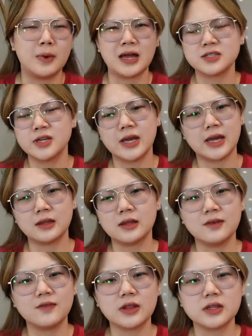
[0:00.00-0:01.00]
actually kahit
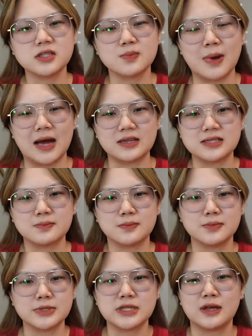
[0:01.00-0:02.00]
hindi vintage bags,
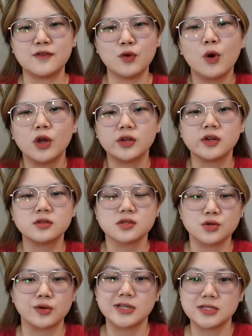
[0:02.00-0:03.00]
basta if you want her to
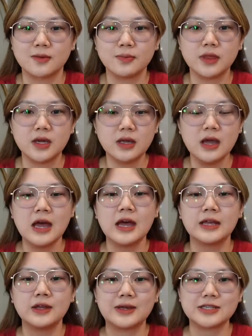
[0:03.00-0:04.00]
source something,
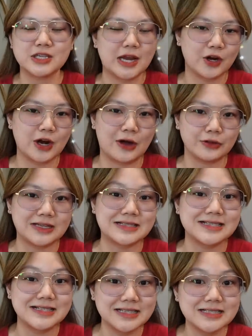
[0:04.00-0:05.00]
you can check her out
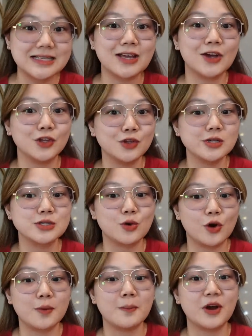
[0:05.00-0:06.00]
at
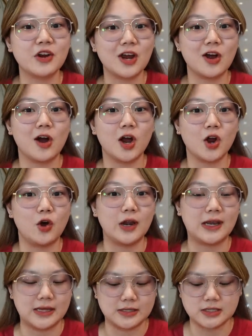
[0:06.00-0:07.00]
sissy_maricar
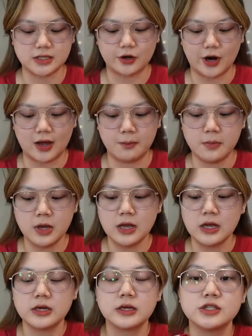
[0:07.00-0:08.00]
on Instagram.
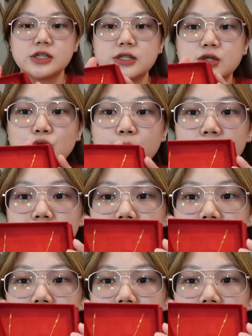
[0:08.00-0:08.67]
She's super